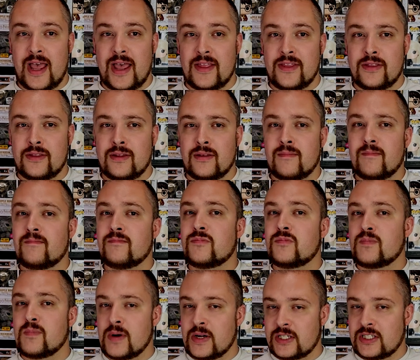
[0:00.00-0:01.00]
And
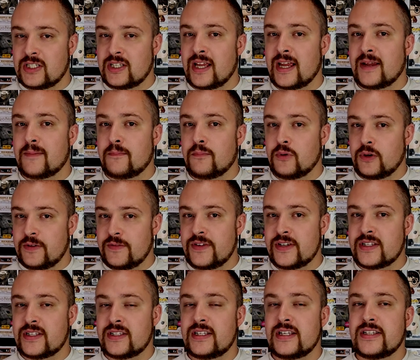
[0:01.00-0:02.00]
much like
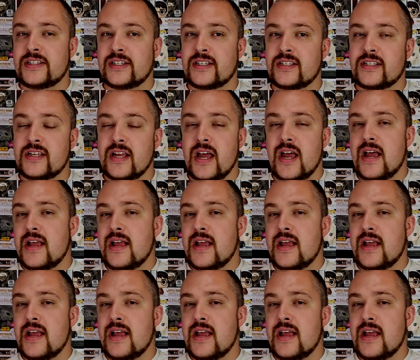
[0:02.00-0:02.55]
previous seasons,